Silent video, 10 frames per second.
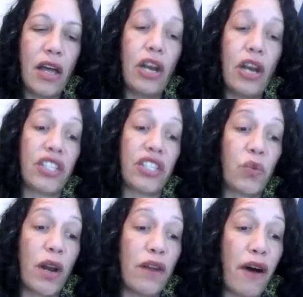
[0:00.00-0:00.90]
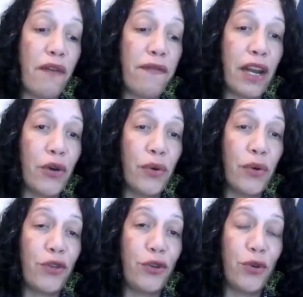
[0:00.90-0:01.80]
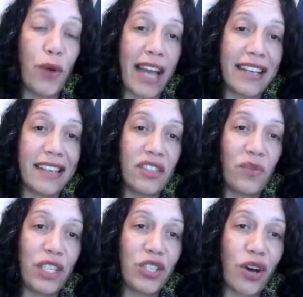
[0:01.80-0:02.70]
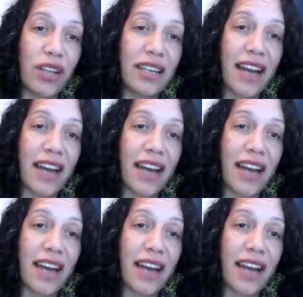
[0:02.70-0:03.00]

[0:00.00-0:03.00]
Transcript: lost one of our fellow through hikers. We started